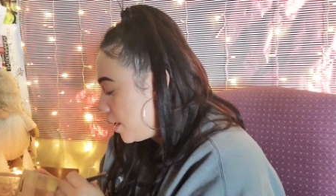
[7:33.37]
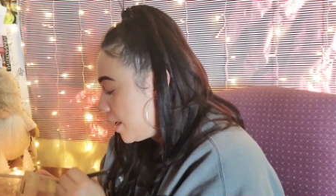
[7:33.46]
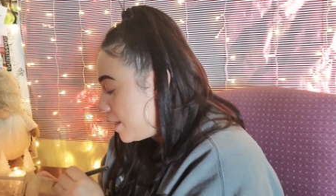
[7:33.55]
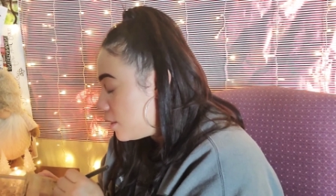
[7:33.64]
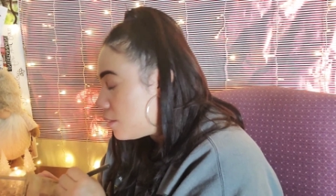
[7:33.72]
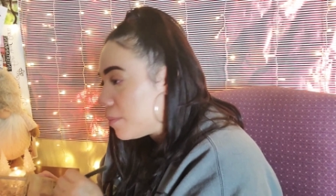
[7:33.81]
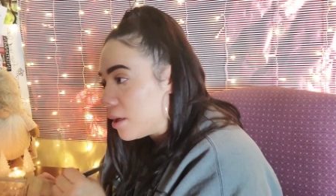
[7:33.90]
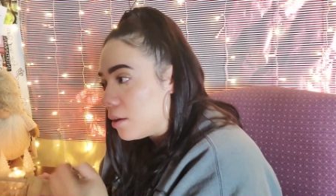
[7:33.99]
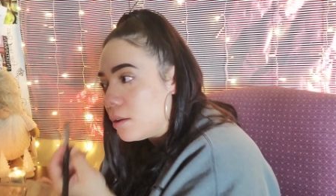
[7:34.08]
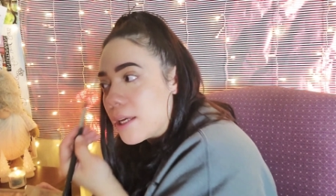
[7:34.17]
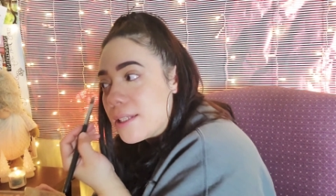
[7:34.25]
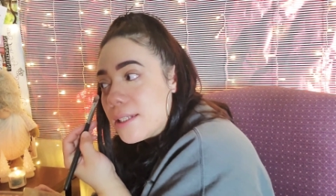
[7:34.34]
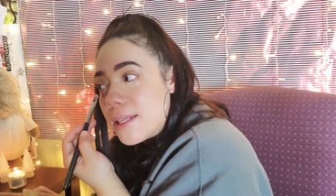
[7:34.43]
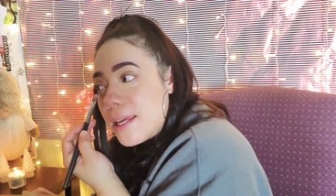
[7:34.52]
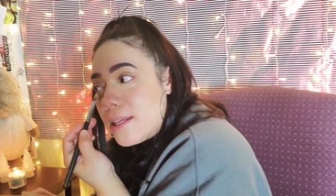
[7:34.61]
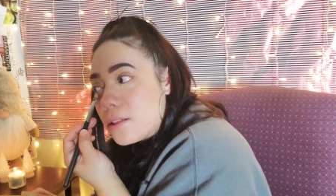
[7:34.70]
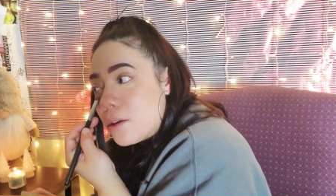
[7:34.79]
in the middle because it
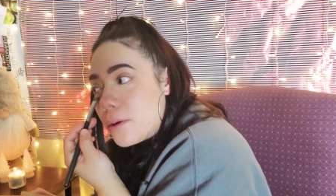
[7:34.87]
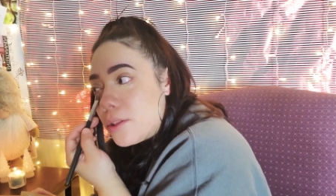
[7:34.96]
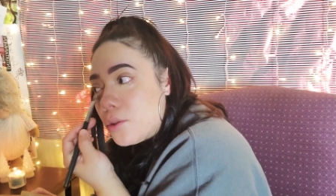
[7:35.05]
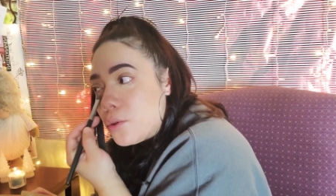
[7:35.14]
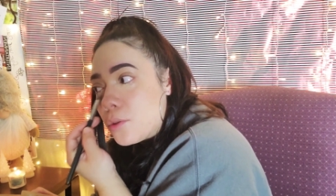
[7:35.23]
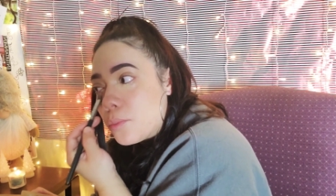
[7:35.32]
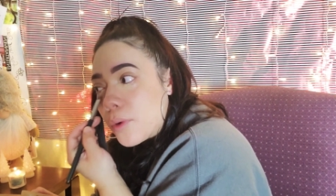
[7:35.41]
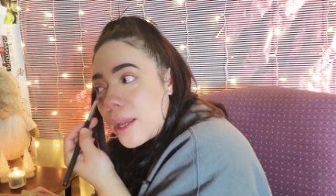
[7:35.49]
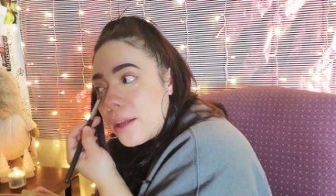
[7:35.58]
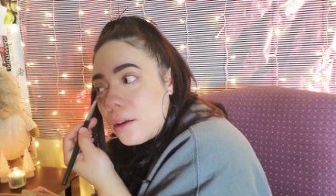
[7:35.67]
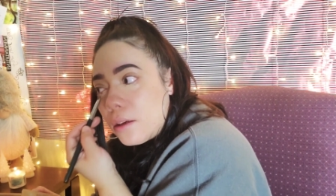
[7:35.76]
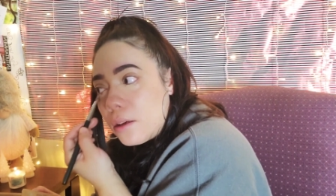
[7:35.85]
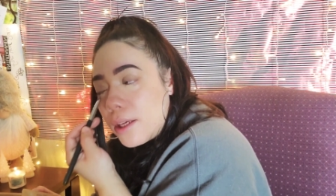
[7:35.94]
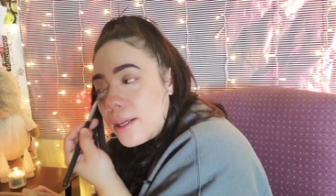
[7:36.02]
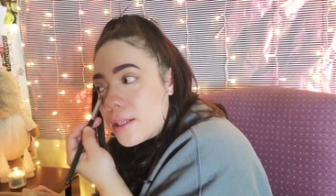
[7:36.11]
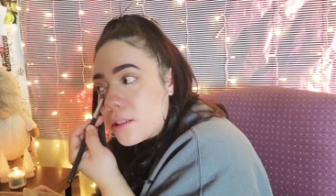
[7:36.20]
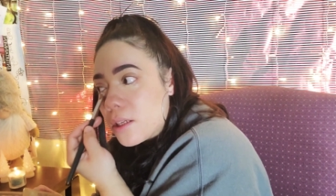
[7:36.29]
is going to spread.
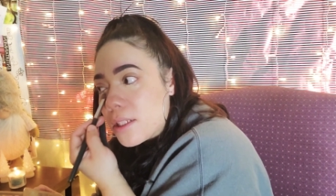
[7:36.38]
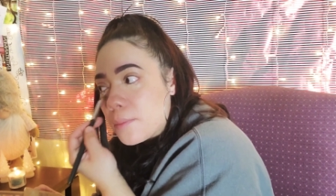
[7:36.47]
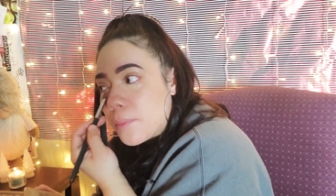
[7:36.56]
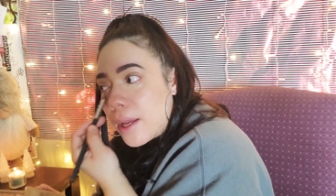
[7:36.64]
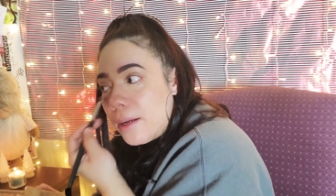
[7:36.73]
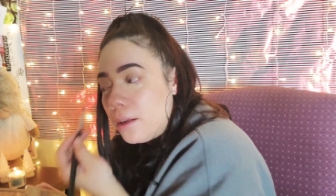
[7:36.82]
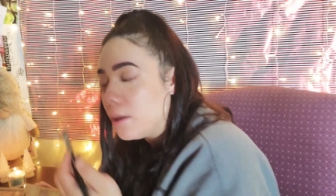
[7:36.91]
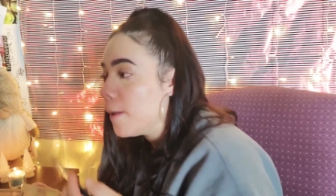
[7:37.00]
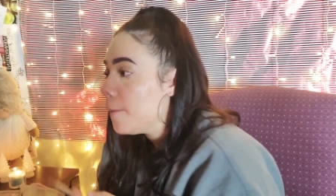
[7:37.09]
It is going to spread.